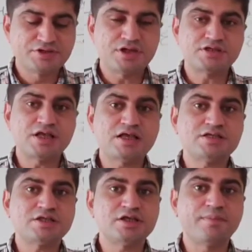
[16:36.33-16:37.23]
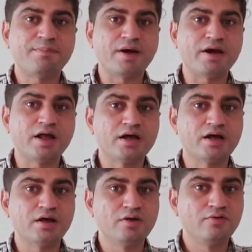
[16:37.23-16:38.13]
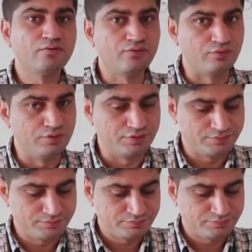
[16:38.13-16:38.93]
such as Parak Food.